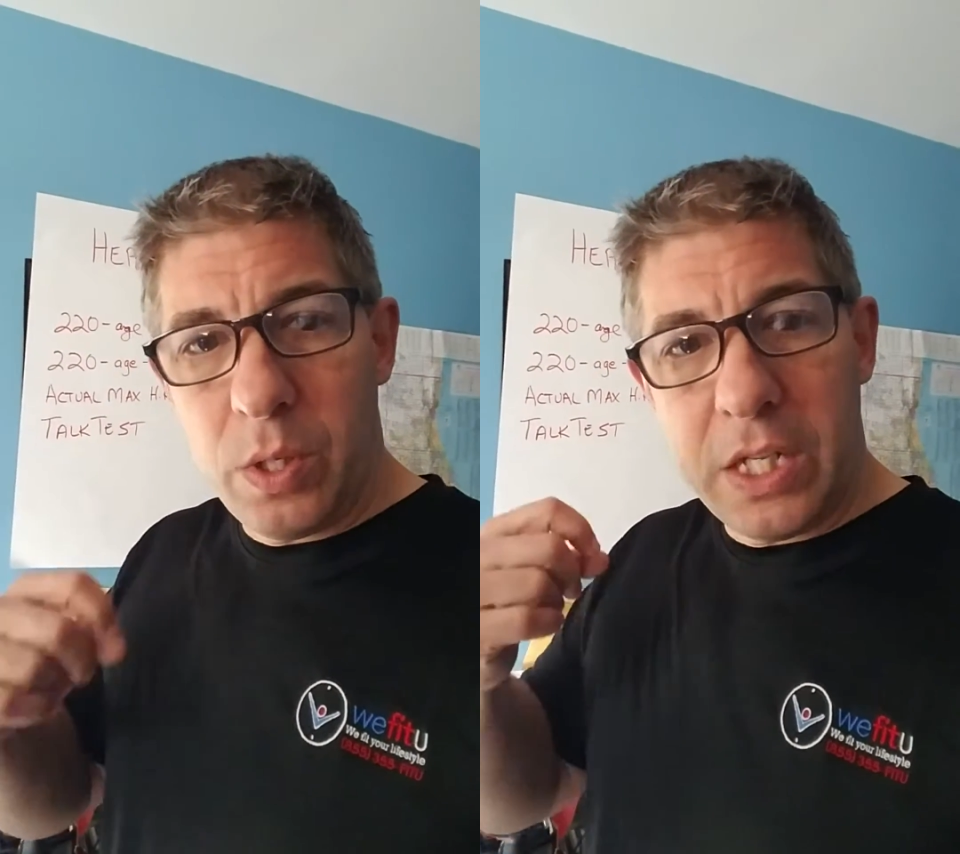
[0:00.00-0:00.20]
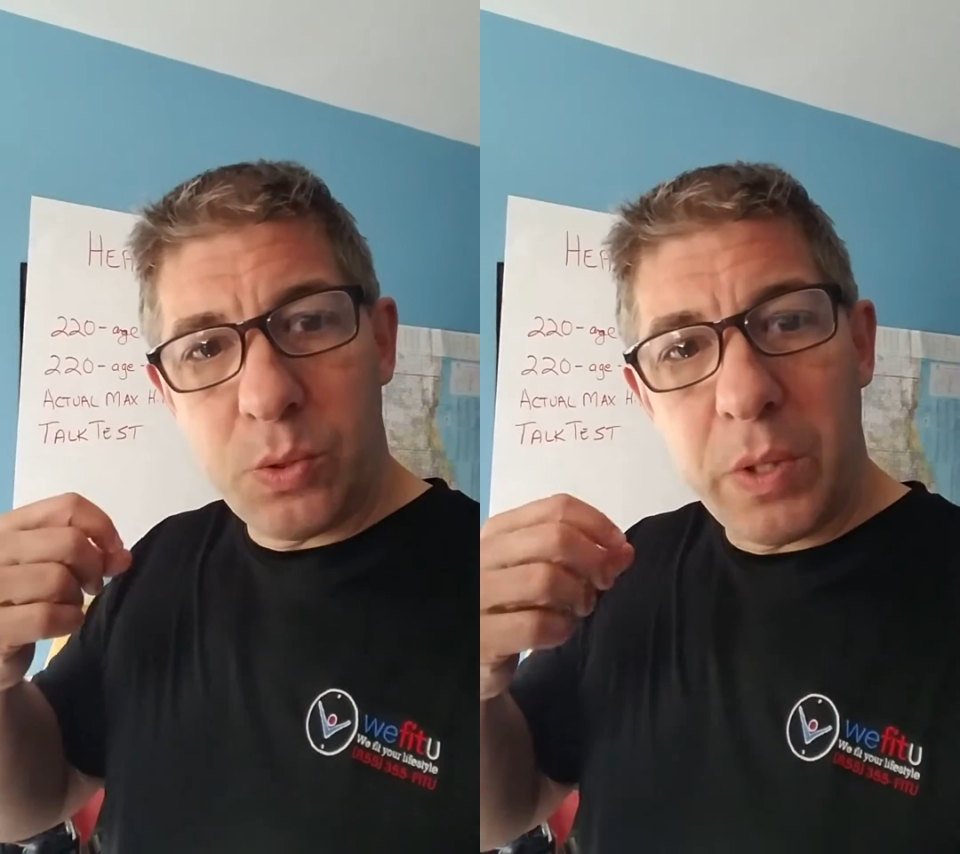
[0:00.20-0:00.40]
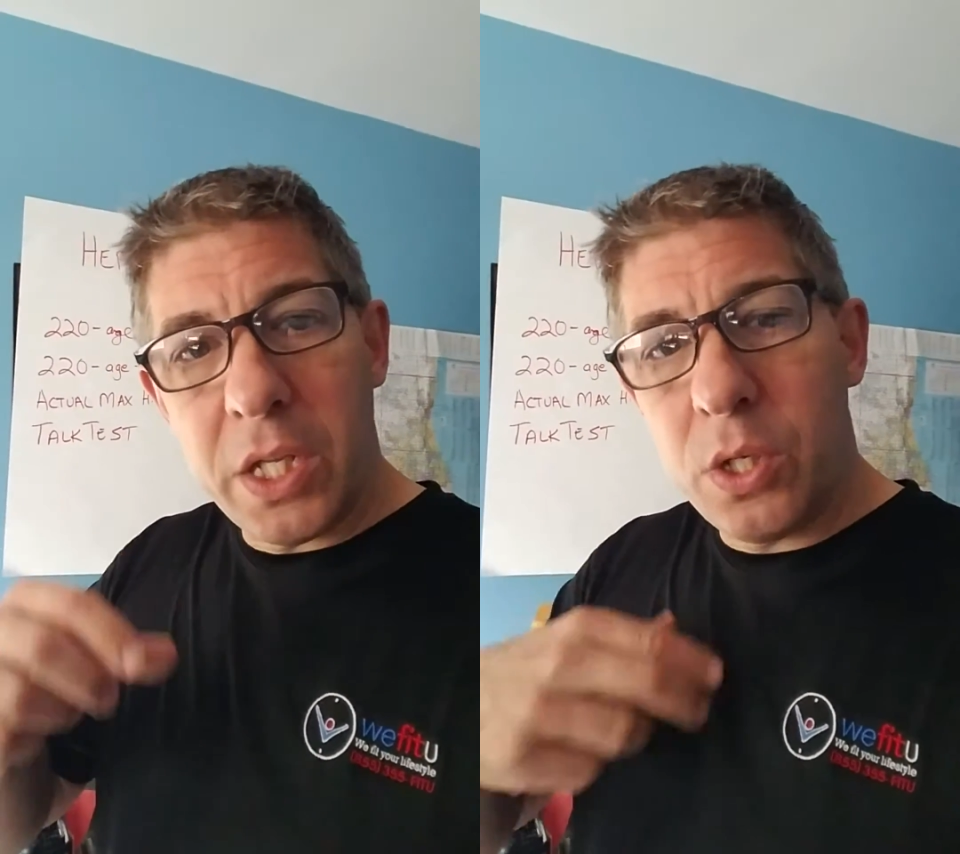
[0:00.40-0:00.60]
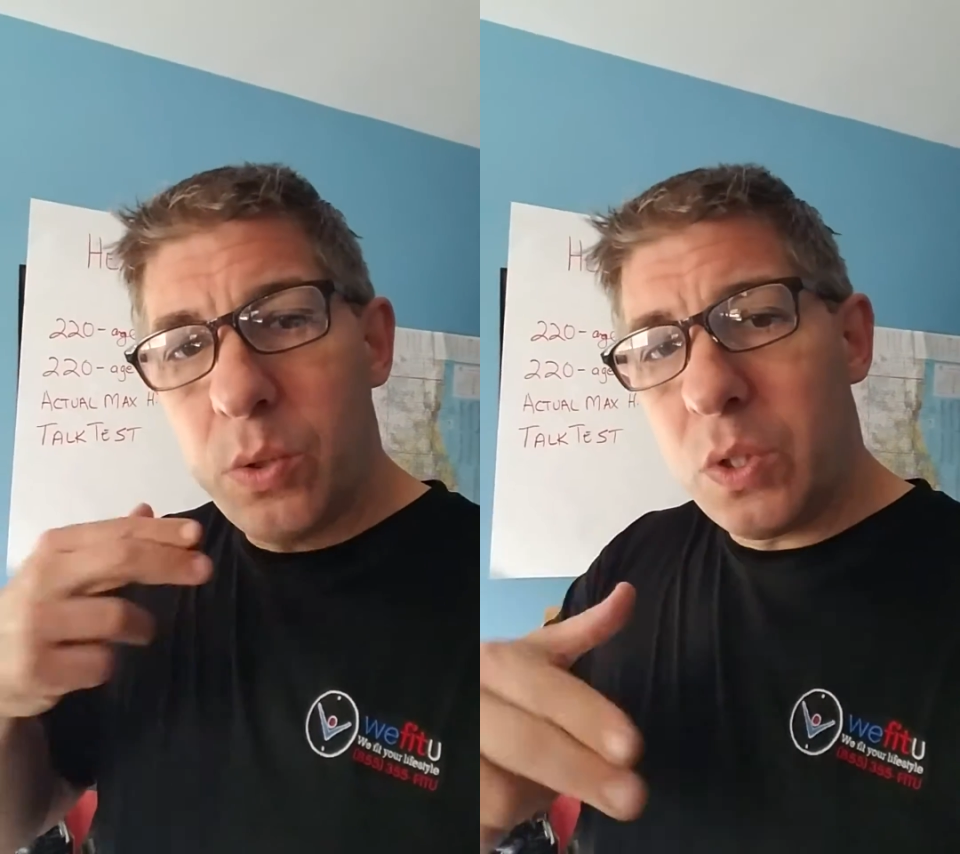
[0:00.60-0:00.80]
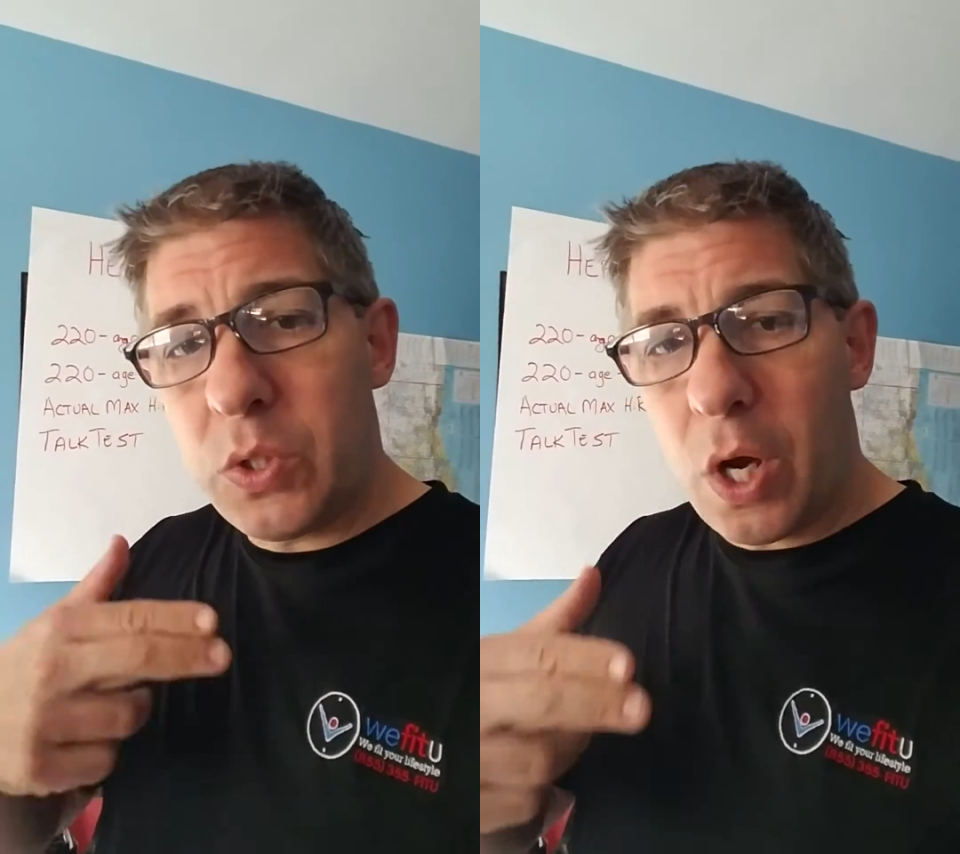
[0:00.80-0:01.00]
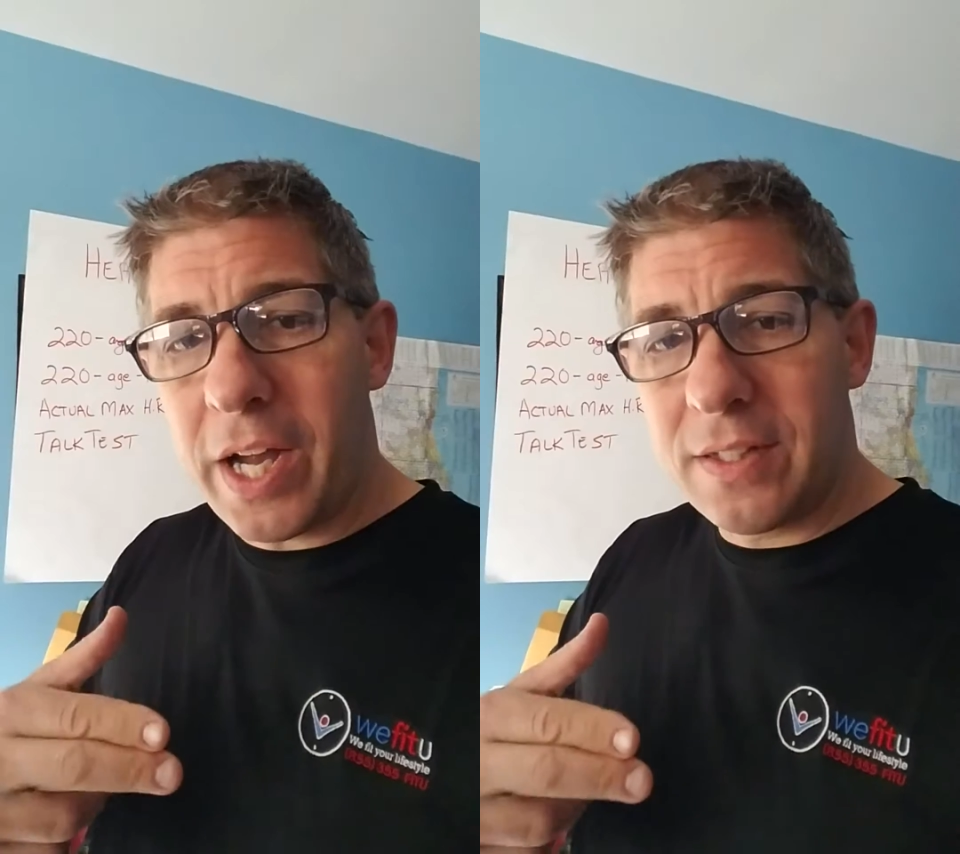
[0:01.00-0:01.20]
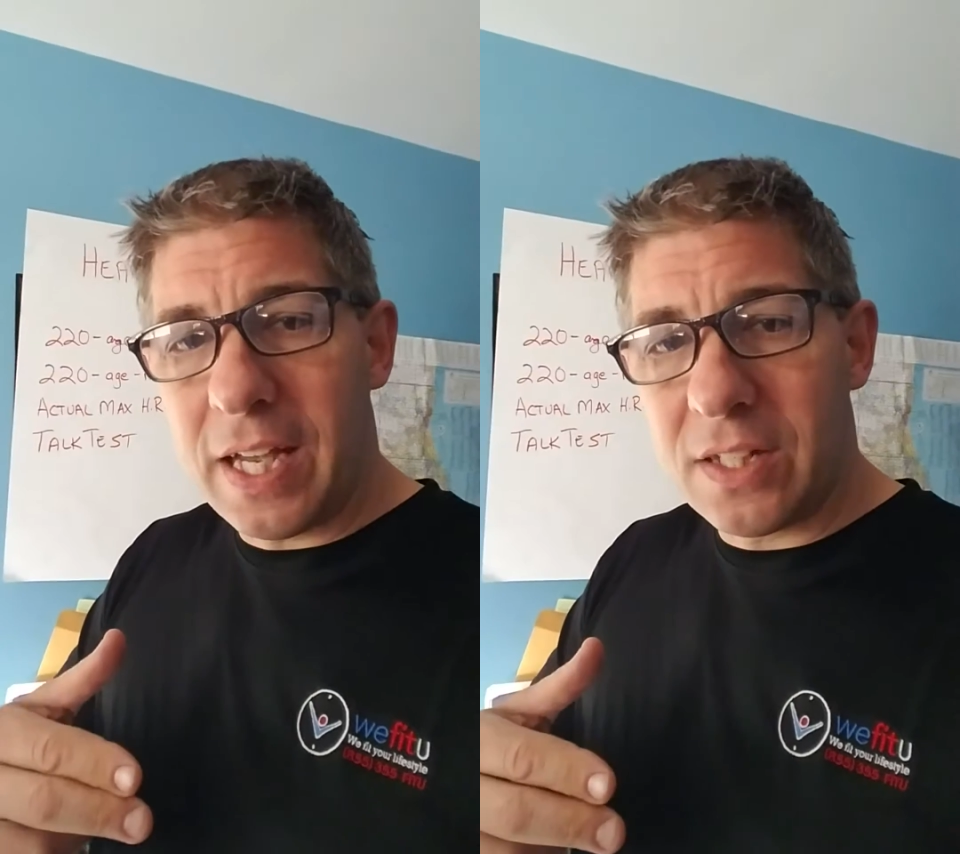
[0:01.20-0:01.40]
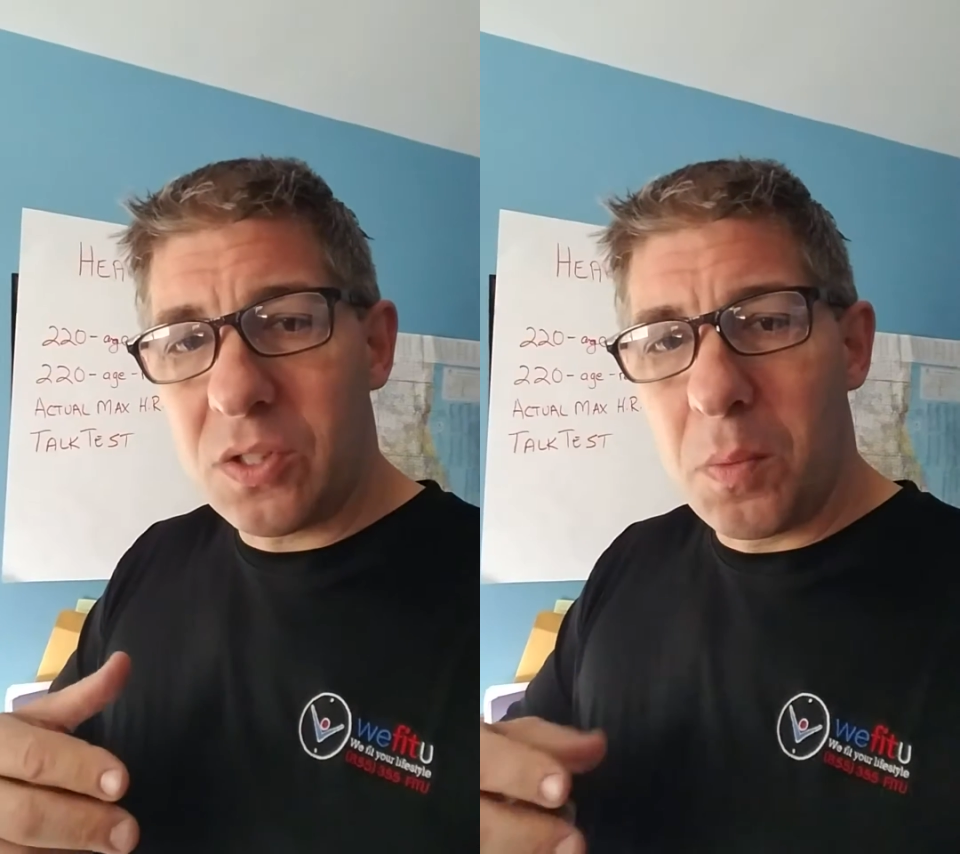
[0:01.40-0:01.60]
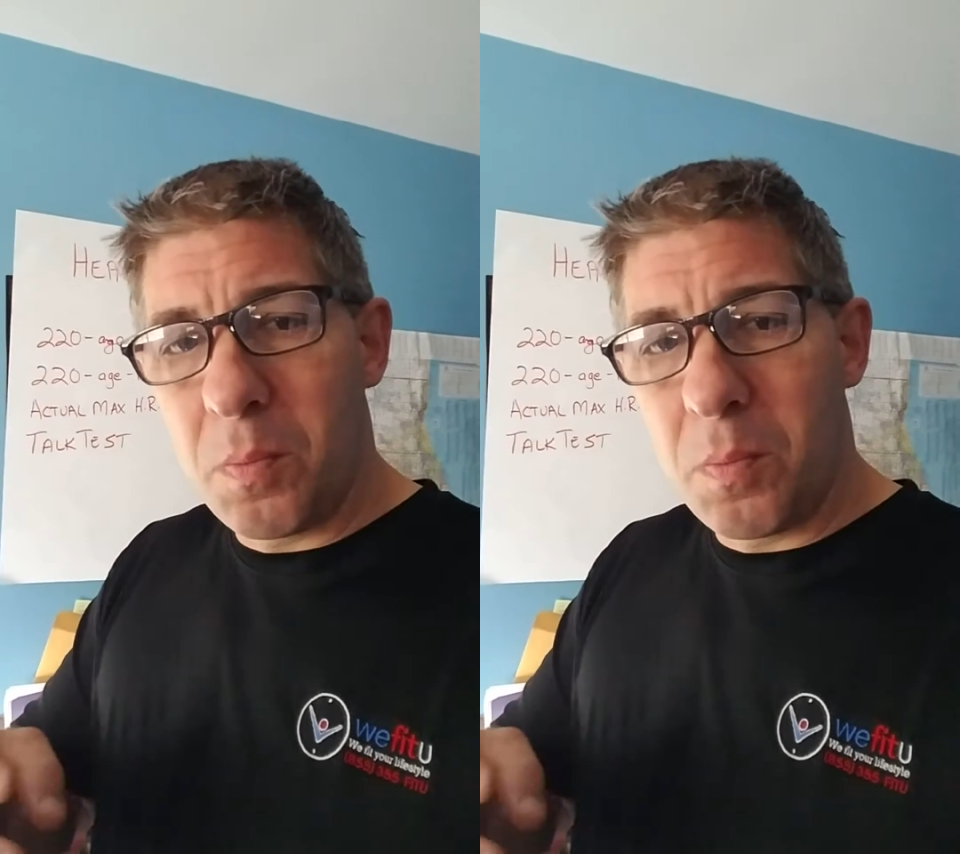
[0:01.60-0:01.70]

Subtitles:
is we can do the talk test